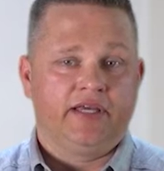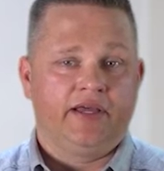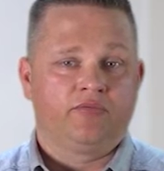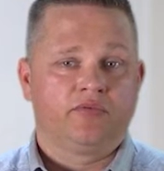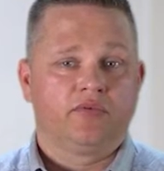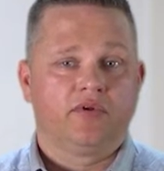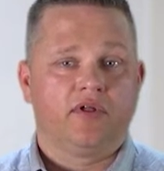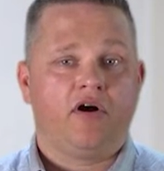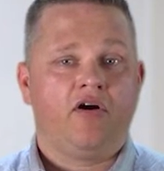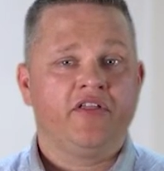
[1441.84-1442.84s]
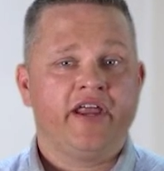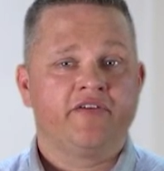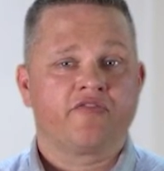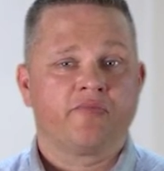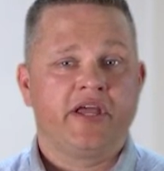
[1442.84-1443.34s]
And all that
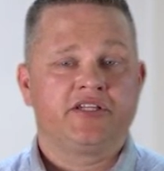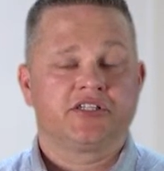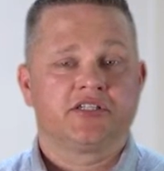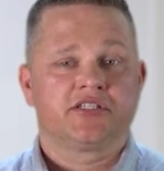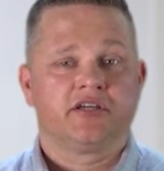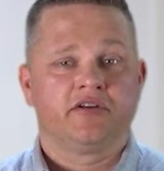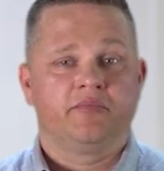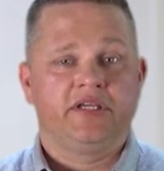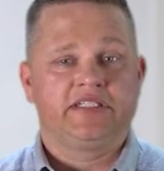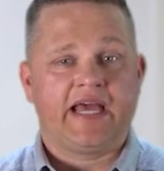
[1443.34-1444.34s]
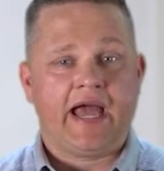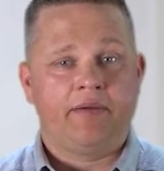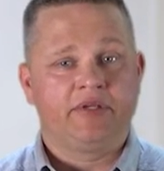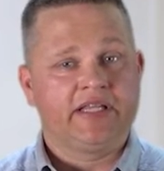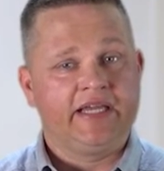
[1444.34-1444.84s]
information is going to be
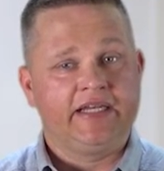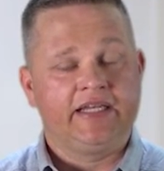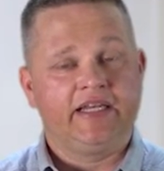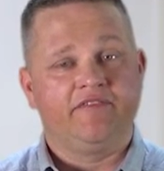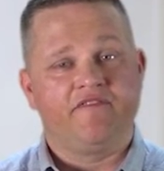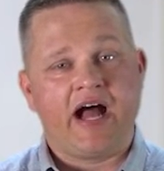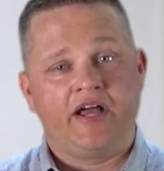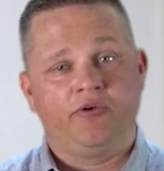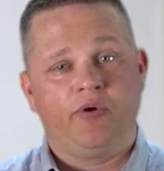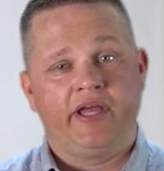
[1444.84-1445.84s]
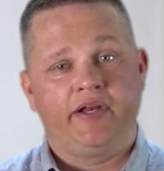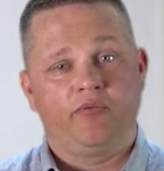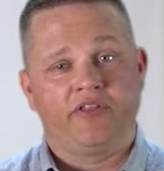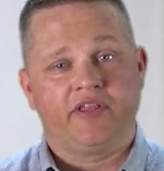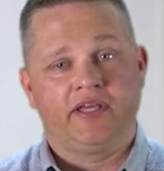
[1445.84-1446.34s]
tabulated and evaluated
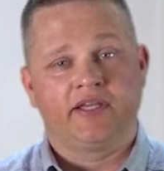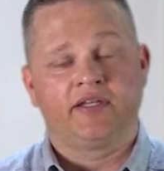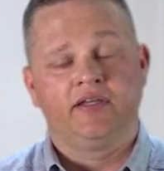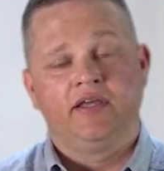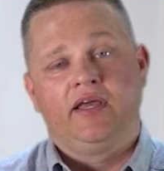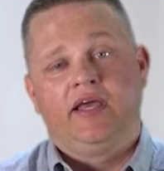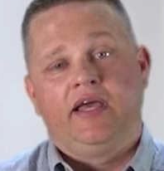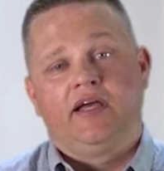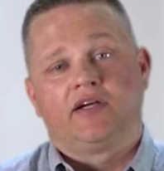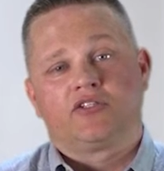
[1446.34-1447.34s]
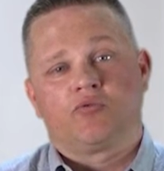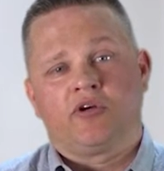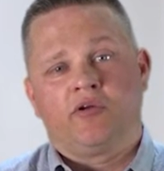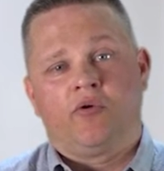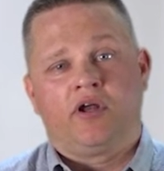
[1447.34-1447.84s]
within, because we're
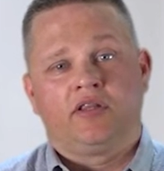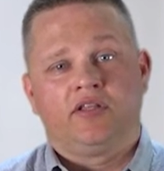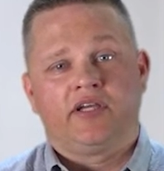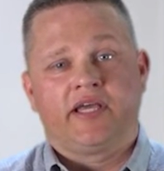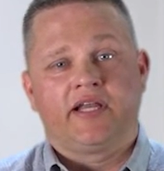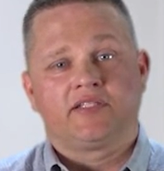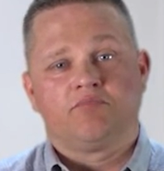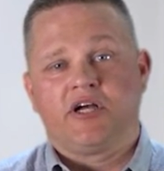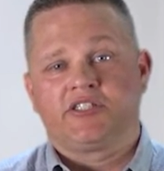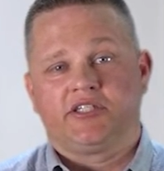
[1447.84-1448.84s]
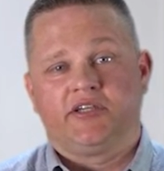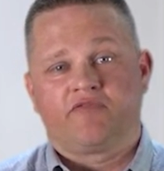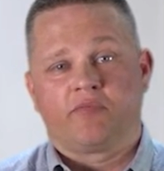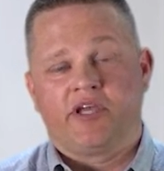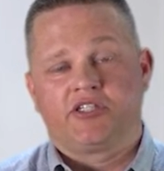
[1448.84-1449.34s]
going to want to look at as much
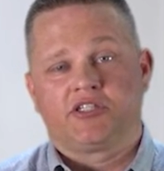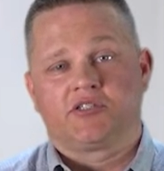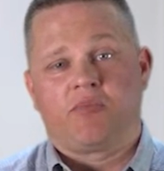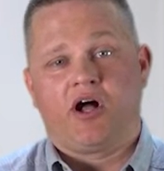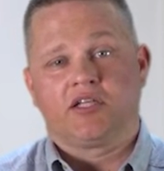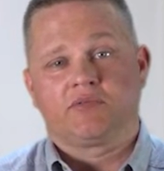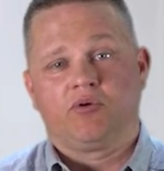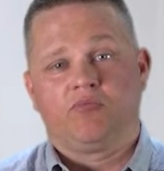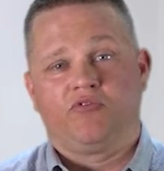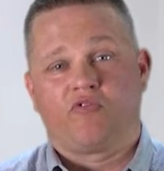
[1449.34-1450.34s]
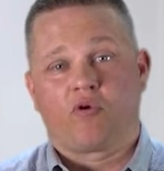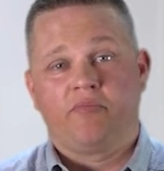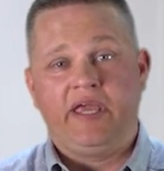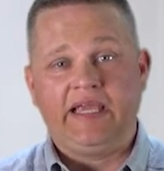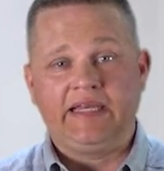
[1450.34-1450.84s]
information as possible before
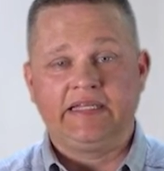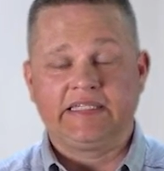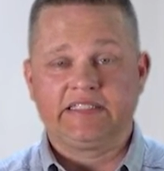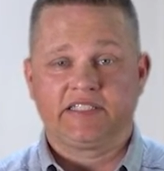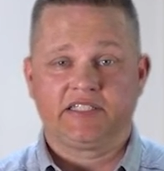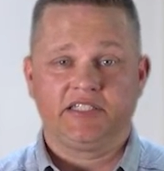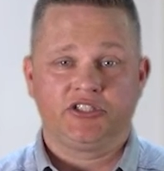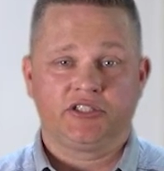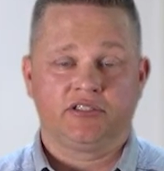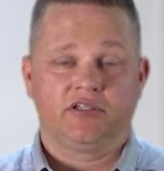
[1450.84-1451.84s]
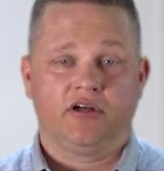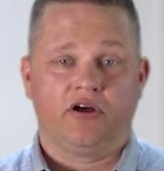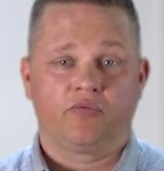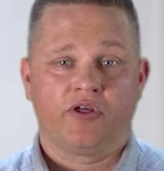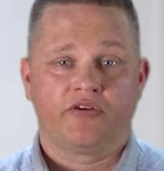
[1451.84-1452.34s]
making a decision
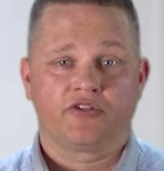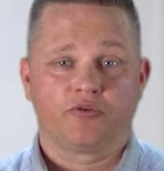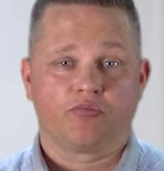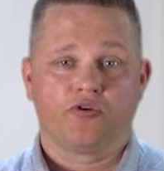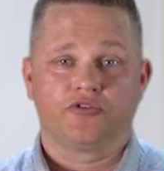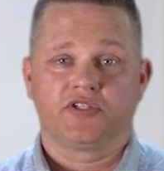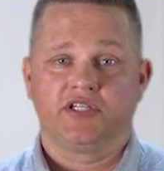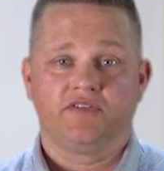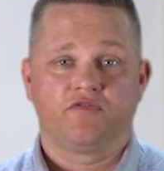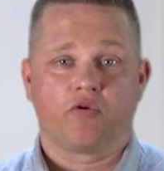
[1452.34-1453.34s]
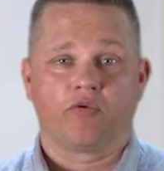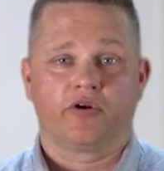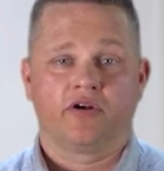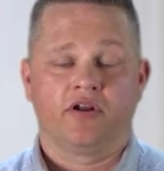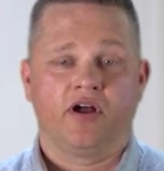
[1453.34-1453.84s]
on whether to proceed
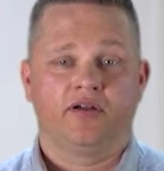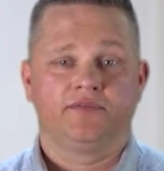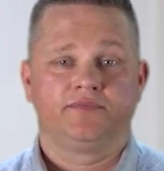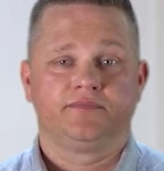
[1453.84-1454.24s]
forward or not.